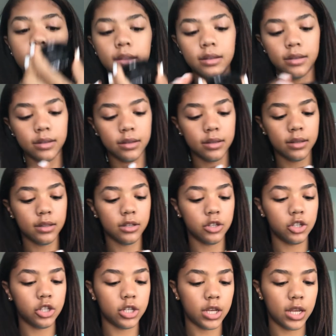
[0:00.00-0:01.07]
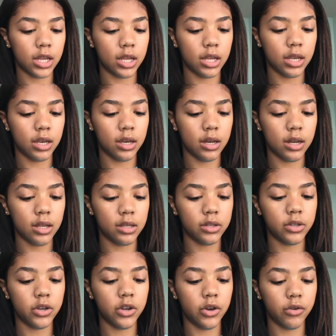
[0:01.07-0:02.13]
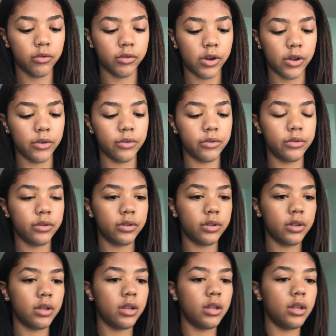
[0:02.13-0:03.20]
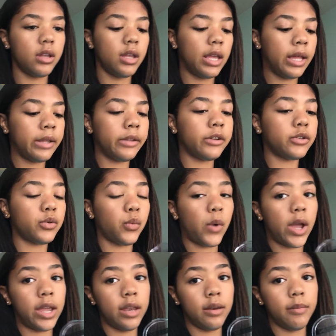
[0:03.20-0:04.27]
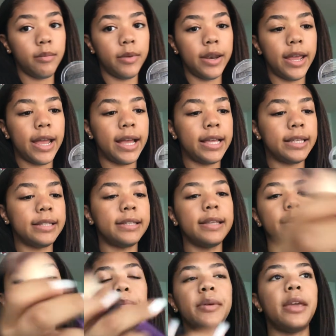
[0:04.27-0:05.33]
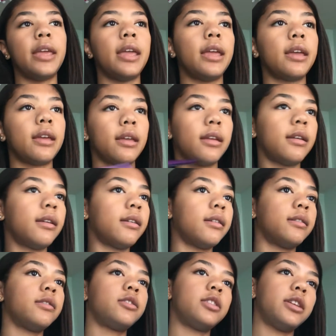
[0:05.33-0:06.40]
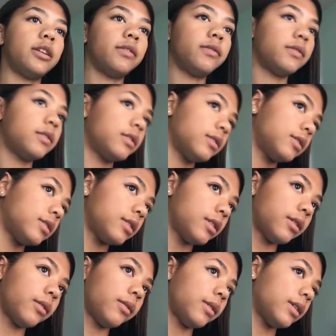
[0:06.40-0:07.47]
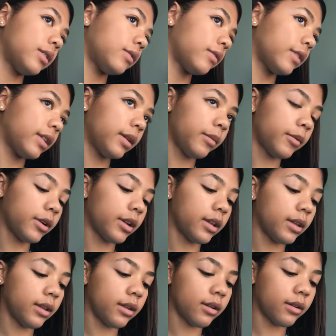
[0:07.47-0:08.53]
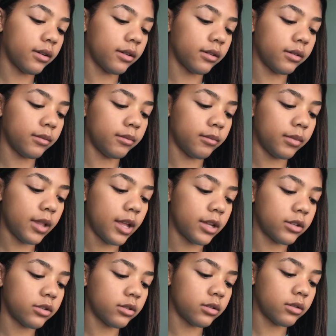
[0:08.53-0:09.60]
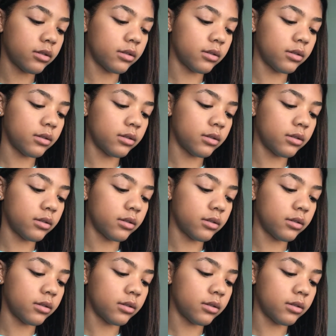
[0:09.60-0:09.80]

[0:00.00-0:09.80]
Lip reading: This is in the shade Snow Rose. It looks white, but it has a pink shift, so it's really pretty on blush.